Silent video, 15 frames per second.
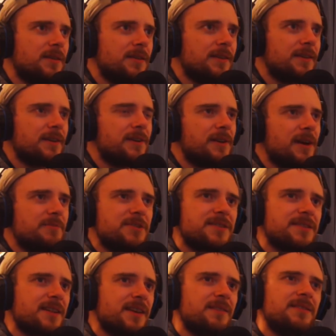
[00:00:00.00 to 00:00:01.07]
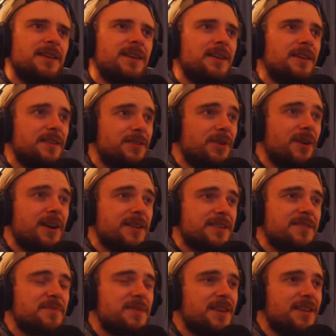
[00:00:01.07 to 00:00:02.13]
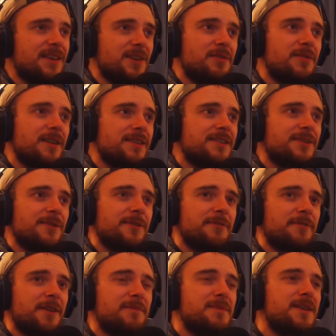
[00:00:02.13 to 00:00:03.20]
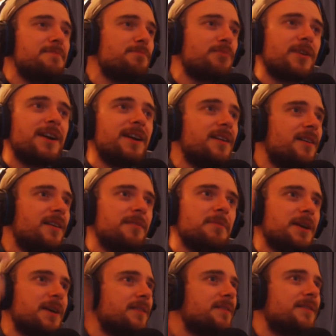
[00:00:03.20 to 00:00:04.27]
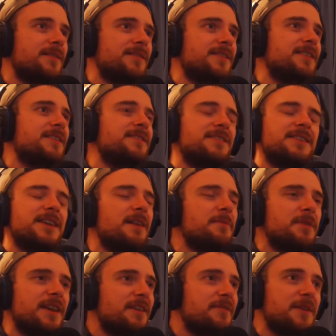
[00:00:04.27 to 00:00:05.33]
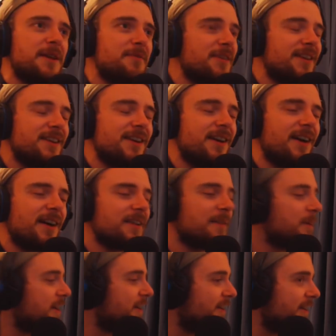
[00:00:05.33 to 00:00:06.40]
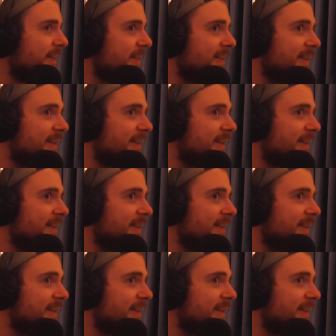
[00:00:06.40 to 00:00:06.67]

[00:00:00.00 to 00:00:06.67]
I'm just like, you got something that you think's going to offend me? Bring it on, man. Tell me, give me everything you got. Let me hear it.